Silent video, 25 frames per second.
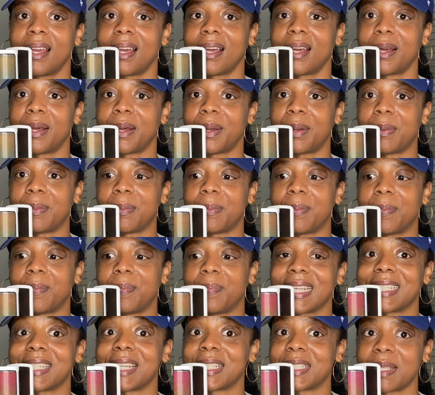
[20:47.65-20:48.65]
Um,
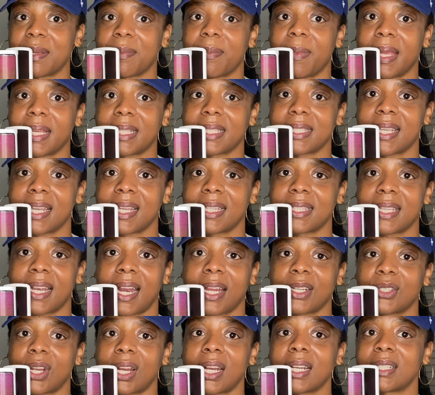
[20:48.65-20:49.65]
it doesn't make sense.
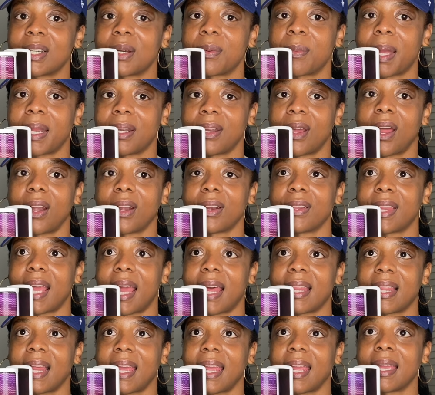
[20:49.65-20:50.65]
And I try to tell my daughter
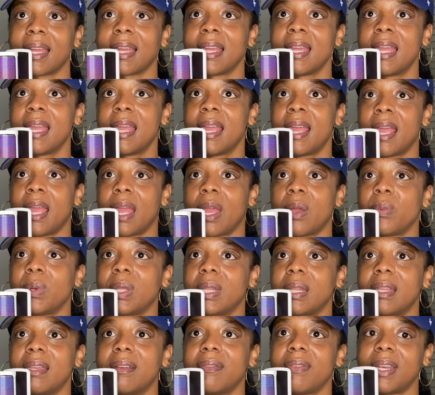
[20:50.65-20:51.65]
that, like, and
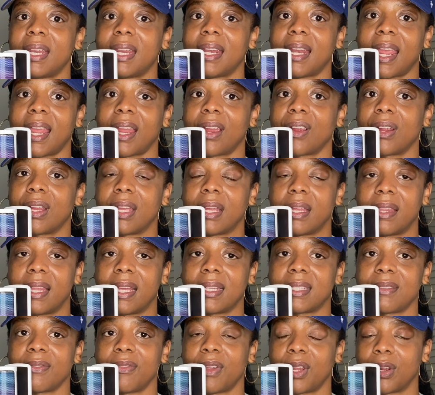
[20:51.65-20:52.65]
we live in an area
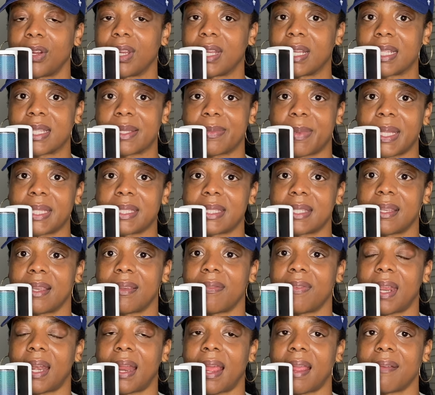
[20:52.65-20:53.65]
that's very
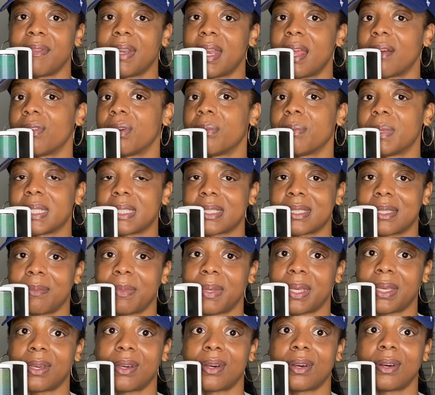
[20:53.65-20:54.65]
expensive, and I've never missed a
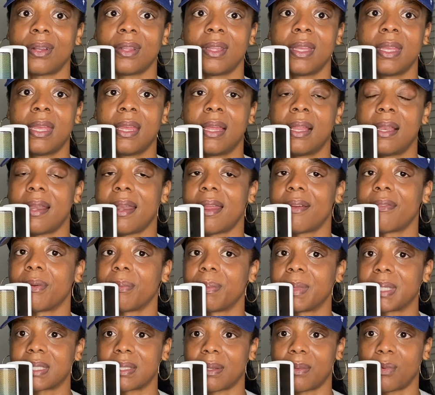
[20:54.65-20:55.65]
meal,
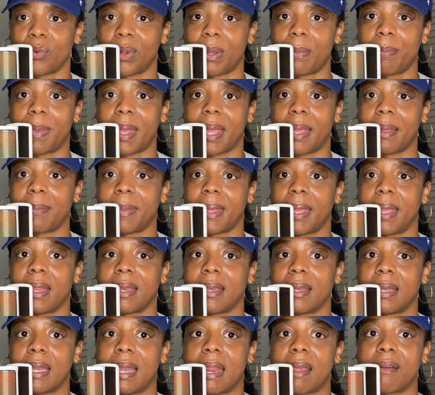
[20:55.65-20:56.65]
never missed a rent
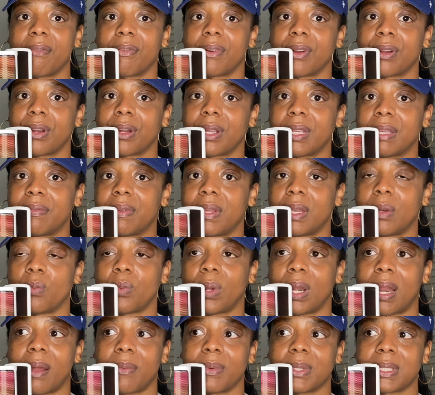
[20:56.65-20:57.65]
payment, never, even
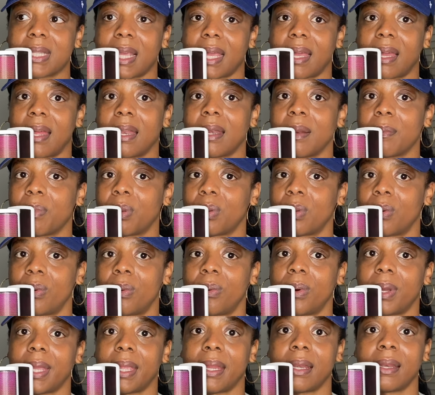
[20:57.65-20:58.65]
when I was like
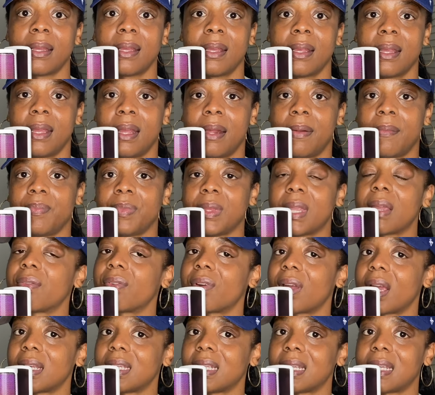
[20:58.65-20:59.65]
unemployed,
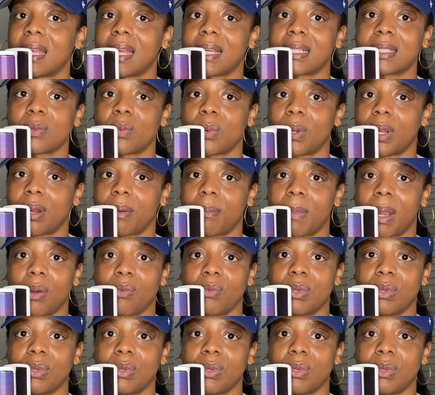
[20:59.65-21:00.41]
never had to guess where my